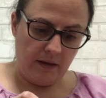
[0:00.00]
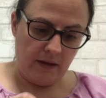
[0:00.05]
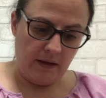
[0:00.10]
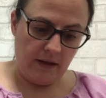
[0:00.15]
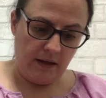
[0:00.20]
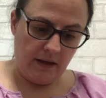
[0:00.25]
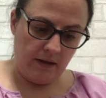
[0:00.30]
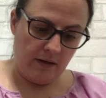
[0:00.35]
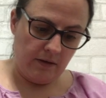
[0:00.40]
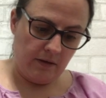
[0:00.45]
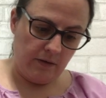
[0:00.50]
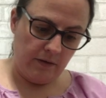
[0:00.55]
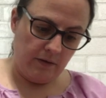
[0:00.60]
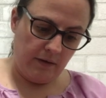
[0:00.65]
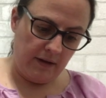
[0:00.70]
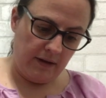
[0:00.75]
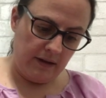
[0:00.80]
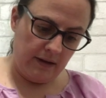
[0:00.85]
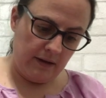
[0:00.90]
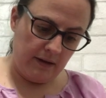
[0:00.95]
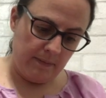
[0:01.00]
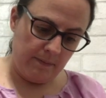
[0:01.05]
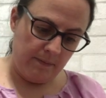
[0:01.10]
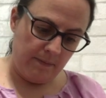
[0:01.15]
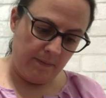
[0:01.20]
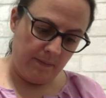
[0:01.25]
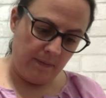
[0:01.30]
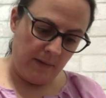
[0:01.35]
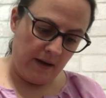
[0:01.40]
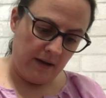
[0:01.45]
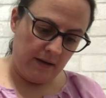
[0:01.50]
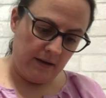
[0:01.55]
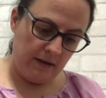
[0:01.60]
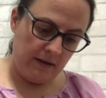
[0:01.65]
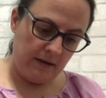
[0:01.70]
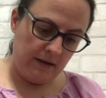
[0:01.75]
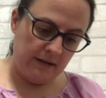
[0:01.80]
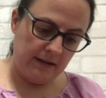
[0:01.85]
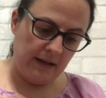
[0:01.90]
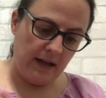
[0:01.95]
And glue on
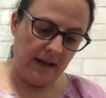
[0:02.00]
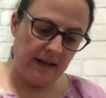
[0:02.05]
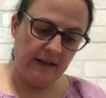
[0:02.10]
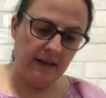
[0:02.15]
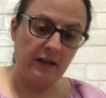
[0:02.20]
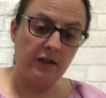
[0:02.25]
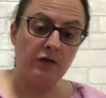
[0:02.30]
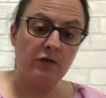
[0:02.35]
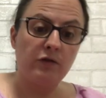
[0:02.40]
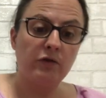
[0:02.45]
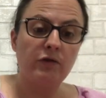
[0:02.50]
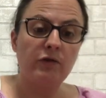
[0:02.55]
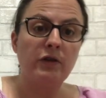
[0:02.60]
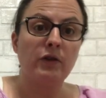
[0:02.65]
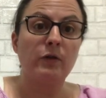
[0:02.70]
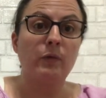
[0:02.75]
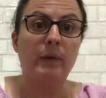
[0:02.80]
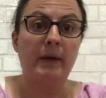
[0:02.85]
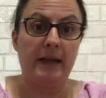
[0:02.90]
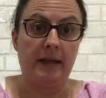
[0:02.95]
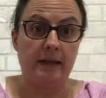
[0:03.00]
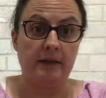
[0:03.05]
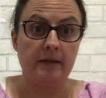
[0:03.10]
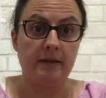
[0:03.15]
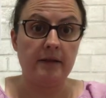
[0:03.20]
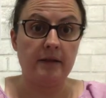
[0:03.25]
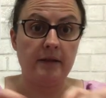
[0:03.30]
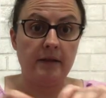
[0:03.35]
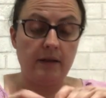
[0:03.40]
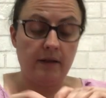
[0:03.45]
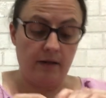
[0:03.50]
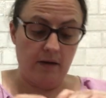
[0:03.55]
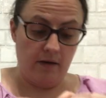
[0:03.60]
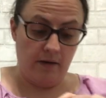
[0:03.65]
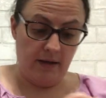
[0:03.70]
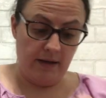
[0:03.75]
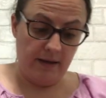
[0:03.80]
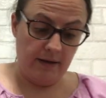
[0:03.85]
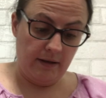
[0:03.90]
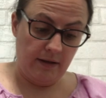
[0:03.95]
the side that you glue your wings
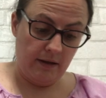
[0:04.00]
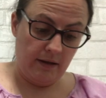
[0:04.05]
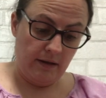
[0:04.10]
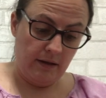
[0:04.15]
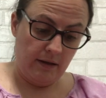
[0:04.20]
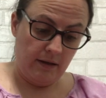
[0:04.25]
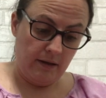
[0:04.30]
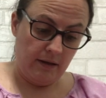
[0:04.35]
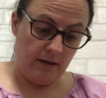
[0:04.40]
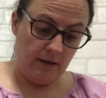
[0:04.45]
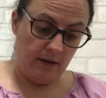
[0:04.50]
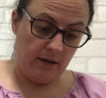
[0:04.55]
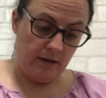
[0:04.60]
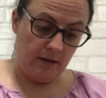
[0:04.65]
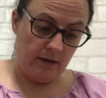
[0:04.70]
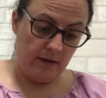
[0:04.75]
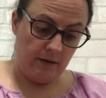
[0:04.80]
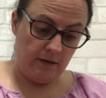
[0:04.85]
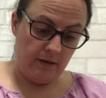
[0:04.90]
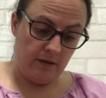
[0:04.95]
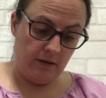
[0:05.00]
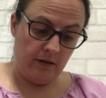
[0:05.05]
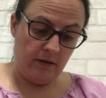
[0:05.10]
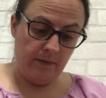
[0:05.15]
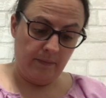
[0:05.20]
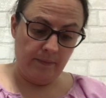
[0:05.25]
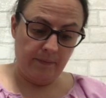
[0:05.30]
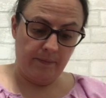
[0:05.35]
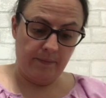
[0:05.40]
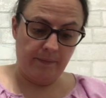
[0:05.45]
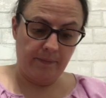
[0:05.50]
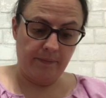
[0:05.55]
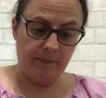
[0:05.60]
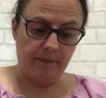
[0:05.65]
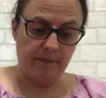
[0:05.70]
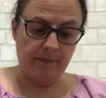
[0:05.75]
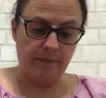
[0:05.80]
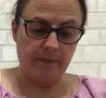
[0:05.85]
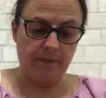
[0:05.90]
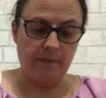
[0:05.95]
on. Two.
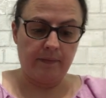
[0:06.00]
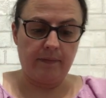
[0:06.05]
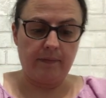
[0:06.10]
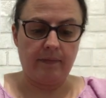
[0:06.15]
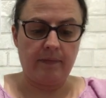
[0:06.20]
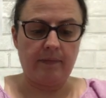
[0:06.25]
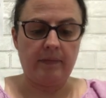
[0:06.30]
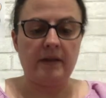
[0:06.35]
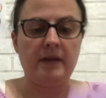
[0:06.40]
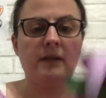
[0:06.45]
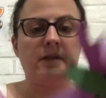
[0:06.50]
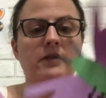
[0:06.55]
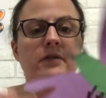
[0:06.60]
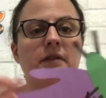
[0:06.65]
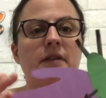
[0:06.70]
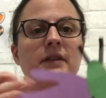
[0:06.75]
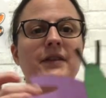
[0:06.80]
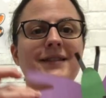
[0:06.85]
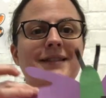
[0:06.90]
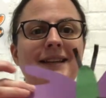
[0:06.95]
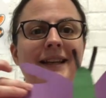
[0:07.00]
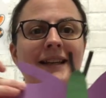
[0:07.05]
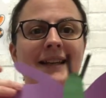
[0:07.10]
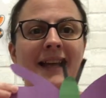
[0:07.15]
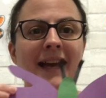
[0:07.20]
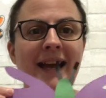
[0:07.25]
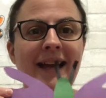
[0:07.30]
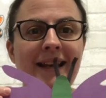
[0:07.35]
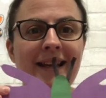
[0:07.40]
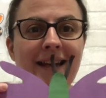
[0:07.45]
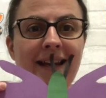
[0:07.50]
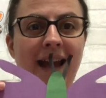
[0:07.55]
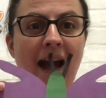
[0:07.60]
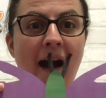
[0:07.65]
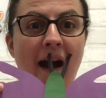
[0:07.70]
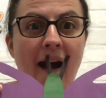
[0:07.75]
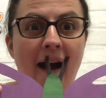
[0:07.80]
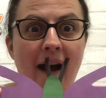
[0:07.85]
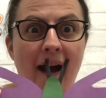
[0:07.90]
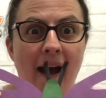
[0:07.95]
So it looks like that.
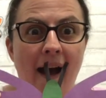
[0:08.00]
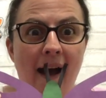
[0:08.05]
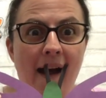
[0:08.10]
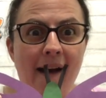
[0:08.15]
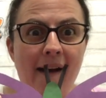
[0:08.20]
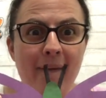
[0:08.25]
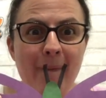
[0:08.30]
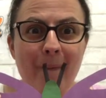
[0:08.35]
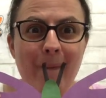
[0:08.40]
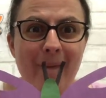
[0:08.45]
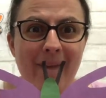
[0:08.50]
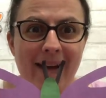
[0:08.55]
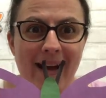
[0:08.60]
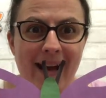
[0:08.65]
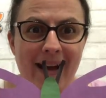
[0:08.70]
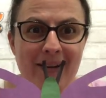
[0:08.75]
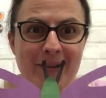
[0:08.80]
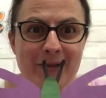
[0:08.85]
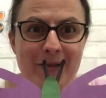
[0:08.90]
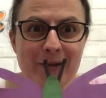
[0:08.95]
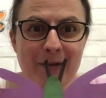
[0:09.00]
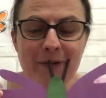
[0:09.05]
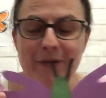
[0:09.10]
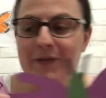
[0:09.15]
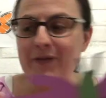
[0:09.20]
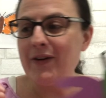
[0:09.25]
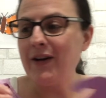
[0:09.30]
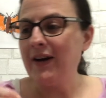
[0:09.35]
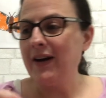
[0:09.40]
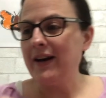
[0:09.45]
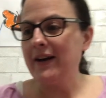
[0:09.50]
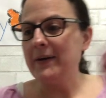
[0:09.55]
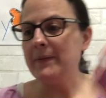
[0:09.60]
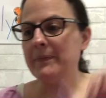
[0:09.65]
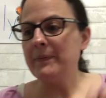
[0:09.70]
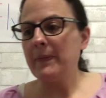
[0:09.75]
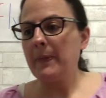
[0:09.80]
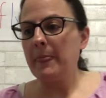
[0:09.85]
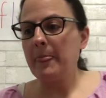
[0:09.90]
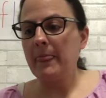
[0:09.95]
Wow, so far.
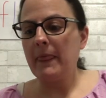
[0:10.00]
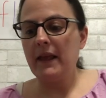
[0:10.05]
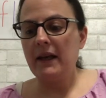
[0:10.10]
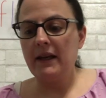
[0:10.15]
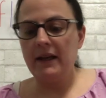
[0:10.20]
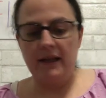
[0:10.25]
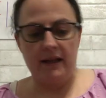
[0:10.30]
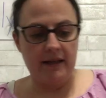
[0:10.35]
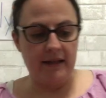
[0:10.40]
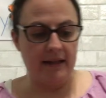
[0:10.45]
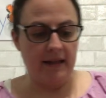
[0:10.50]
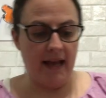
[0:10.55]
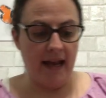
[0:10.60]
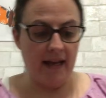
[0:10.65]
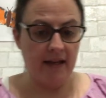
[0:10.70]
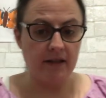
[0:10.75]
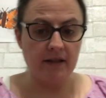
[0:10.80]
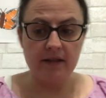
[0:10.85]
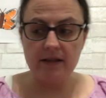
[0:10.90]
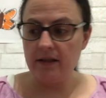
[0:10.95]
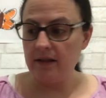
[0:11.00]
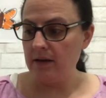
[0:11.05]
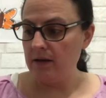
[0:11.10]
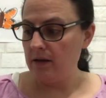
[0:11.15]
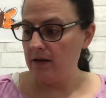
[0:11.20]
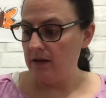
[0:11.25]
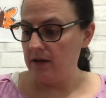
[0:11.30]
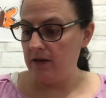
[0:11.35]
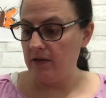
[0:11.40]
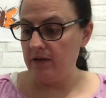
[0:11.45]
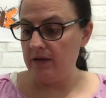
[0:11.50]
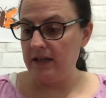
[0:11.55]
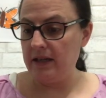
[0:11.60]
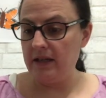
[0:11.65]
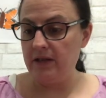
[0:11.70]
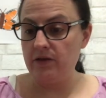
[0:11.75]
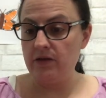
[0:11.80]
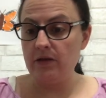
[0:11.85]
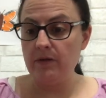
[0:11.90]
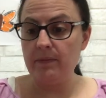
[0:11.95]
Next, you
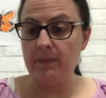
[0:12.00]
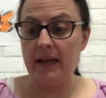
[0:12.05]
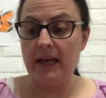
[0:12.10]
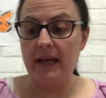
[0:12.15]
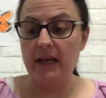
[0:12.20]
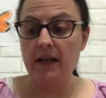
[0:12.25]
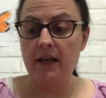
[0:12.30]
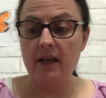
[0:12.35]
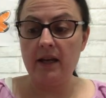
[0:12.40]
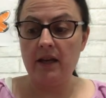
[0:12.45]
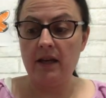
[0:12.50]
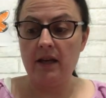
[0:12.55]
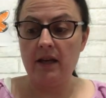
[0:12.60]
need to make